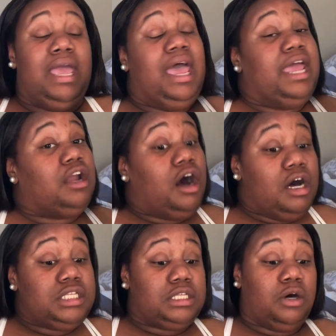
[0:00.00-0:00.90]
And
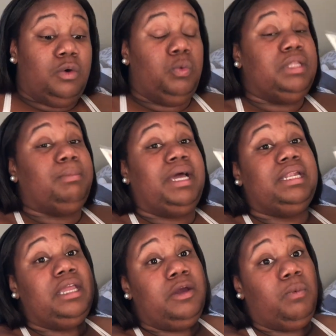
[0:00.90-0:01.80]
also with my
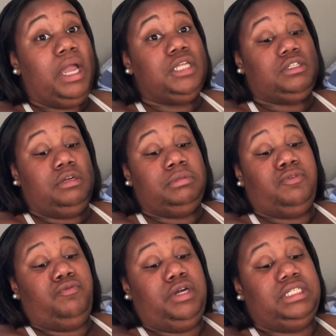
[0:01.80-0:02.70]
Nair wax strips
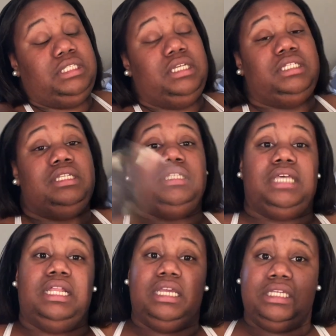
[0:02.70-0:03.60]
versus the
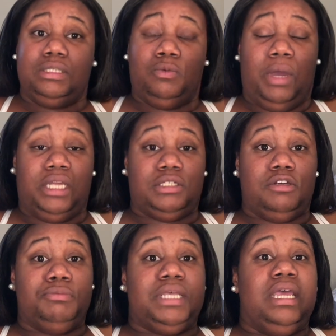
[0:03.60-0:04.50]
Sally Hansen wax
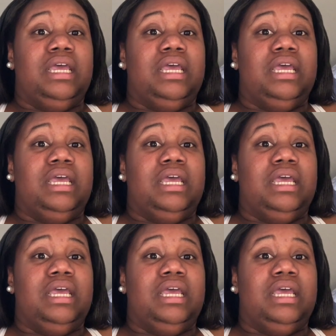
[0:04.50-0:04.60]
strips,